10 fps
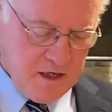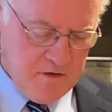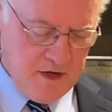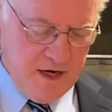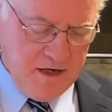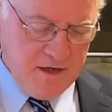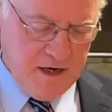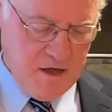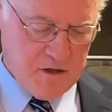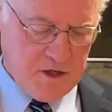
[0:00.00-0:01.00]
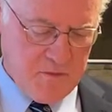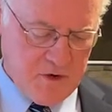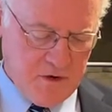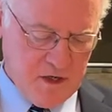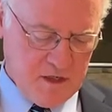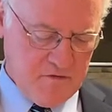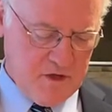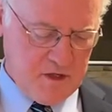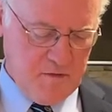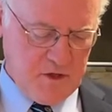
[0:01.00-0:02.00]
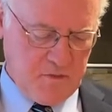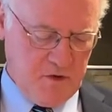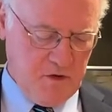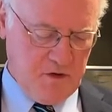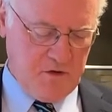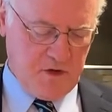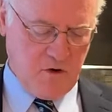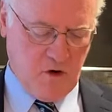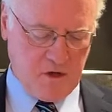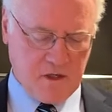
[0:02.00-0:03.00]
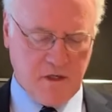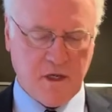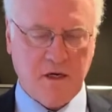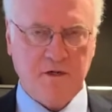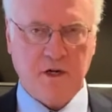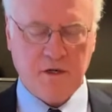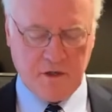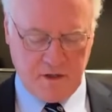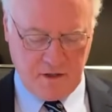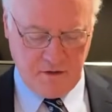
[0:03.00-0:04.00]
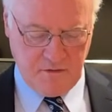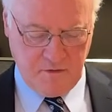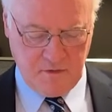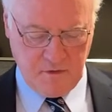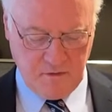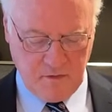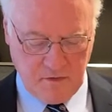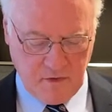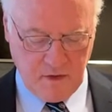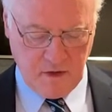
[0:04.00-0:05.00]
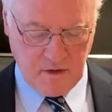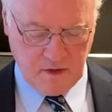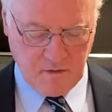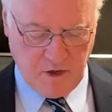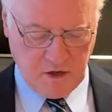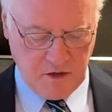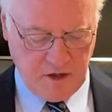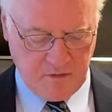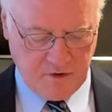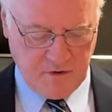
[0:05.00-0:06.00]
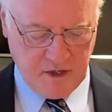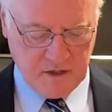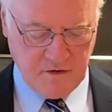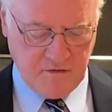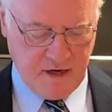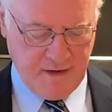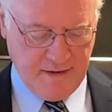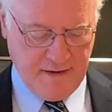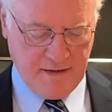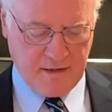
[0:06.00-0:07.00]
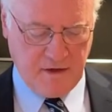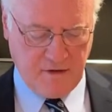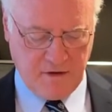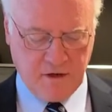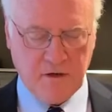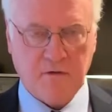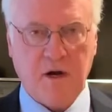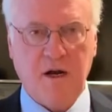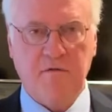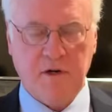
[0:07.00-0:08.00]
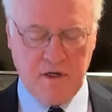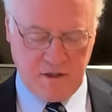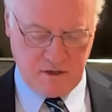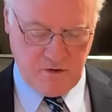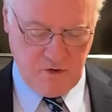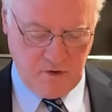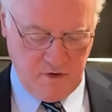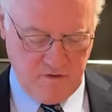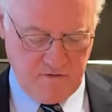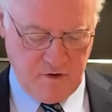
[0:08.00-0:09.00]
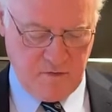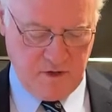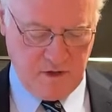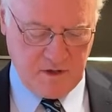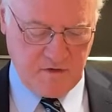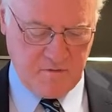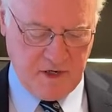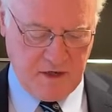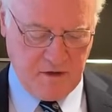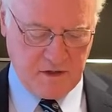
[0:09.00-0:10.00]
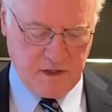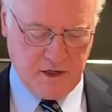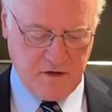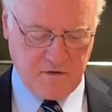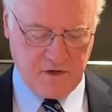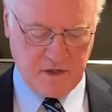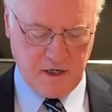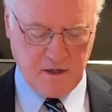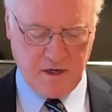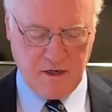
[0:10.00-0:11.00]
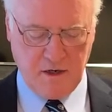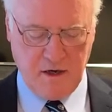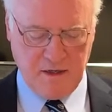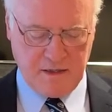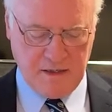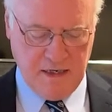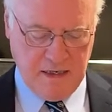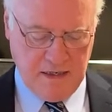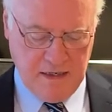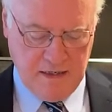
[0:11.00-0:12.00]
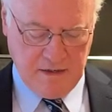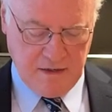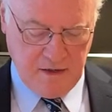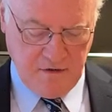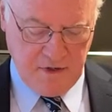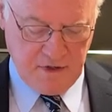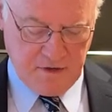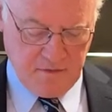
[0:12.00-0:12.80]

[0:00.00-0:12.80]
the ideology of progressivism has polluted the courts and led judges to smuggle in progressive ideas into their contrived and inscrutable formulas of balancing interests on gun laws that always